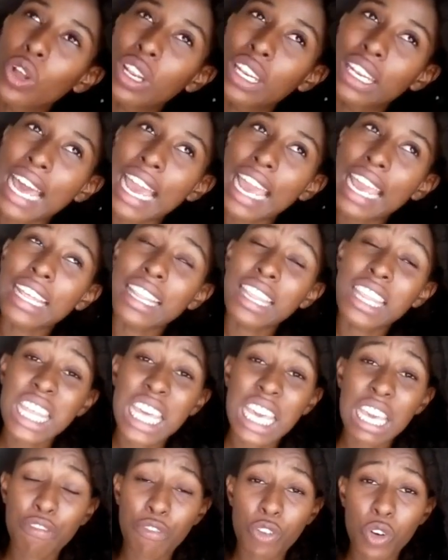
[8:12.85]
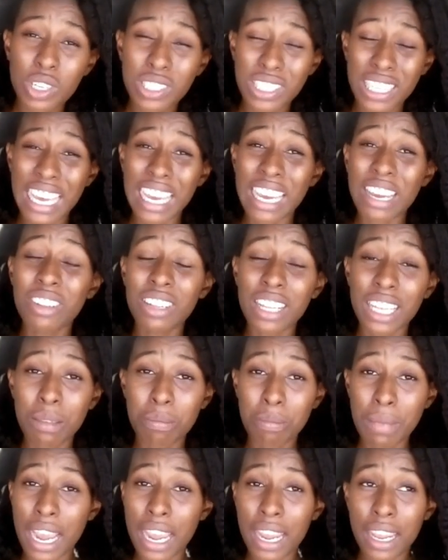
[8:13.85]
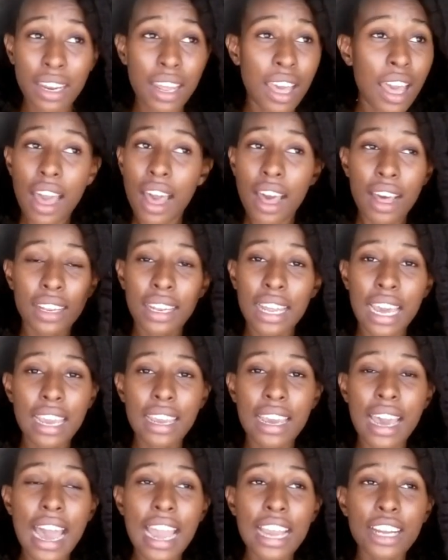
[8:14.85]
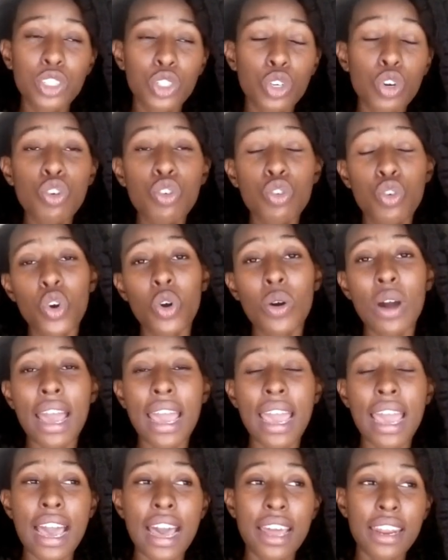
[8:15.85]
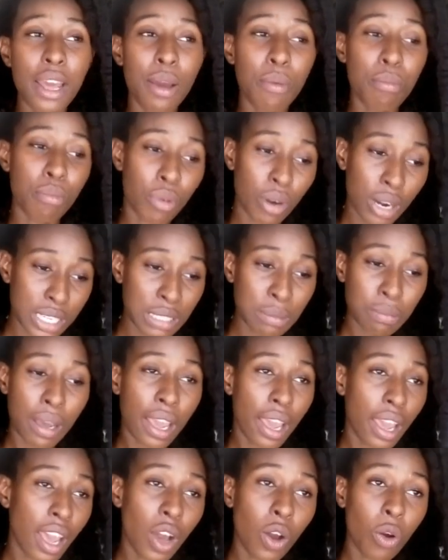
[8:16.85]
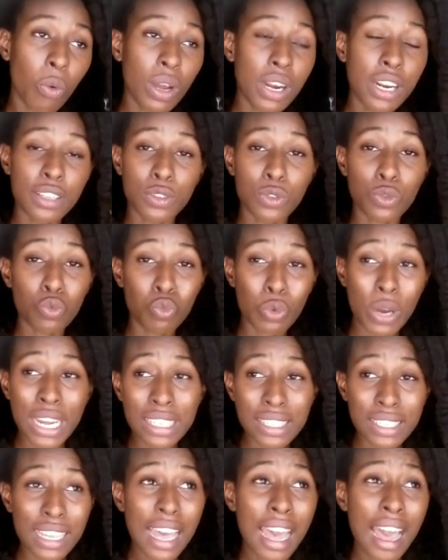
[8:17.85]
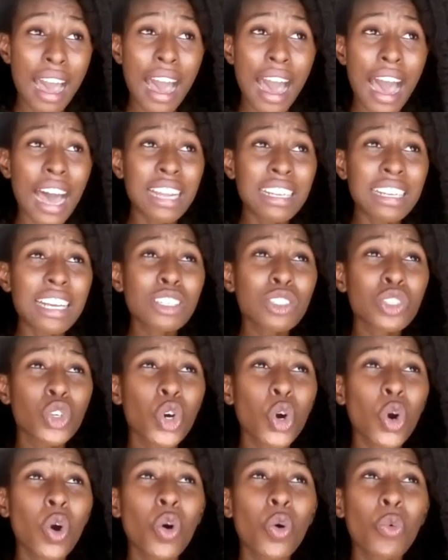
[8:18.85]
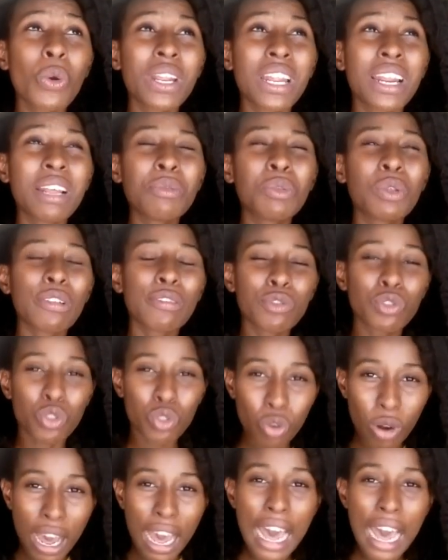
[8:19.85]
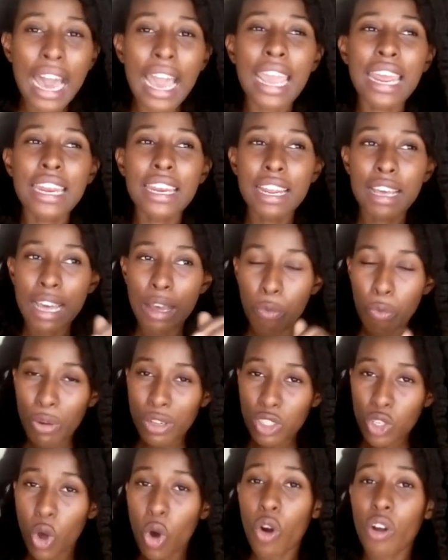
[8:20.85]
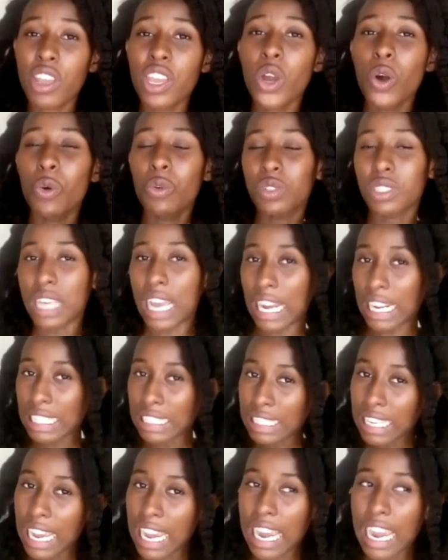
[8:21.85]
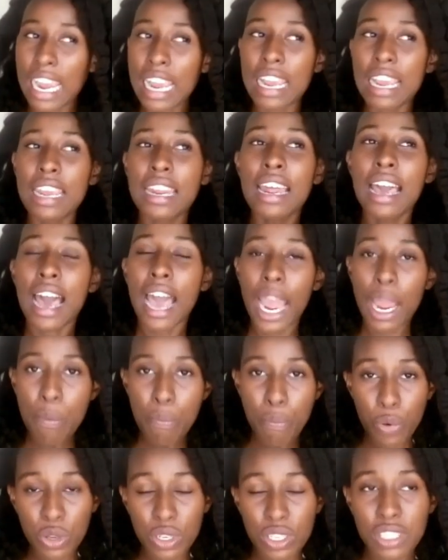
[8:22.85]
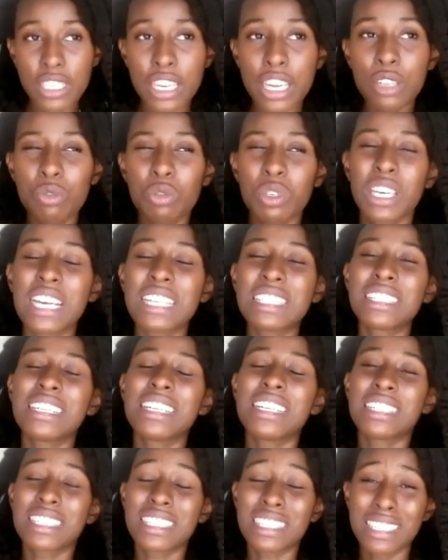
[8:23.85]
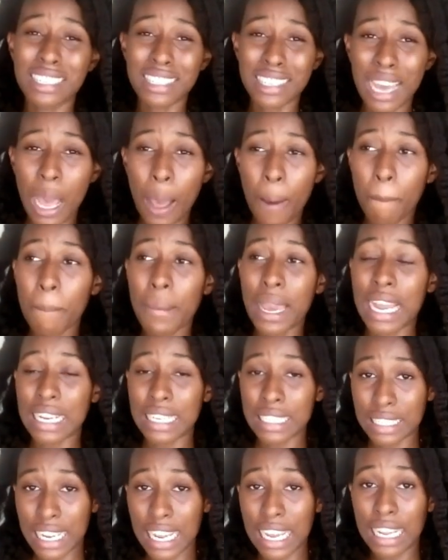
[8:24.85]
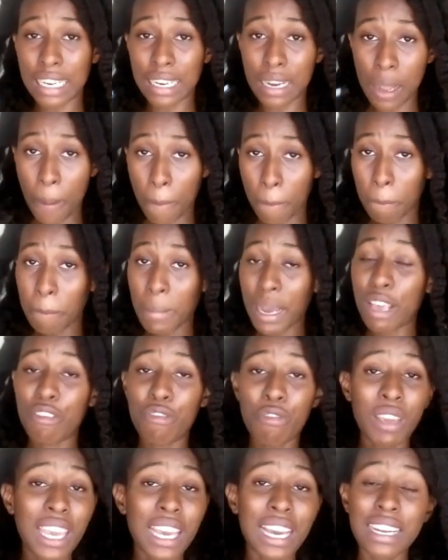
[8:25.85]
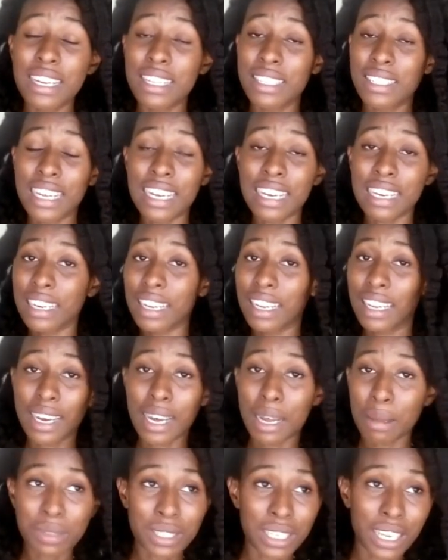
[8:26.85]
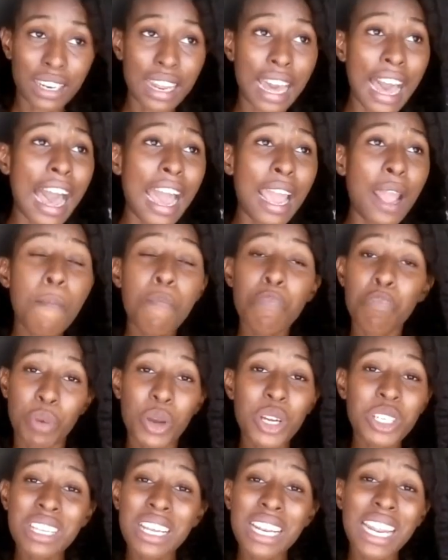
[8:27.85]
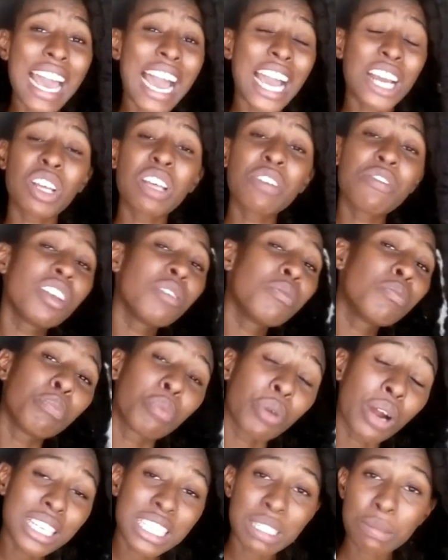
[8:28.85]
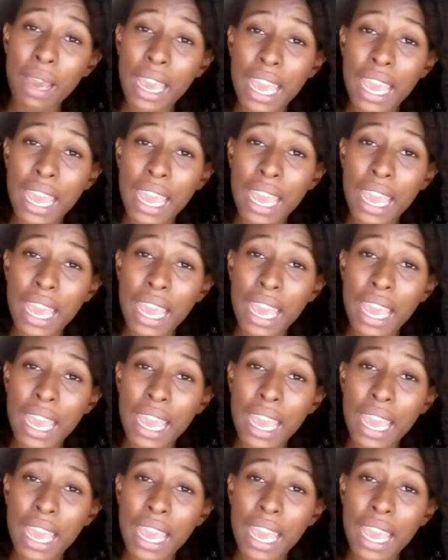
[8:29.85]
This is especially for like thick fuzzy hair like mine. Like, I don't go ahead and brush my hair when it's wet. I just go with a little of dried with oils, and then I proceed to getting it damp, and then my finger detangling comes in.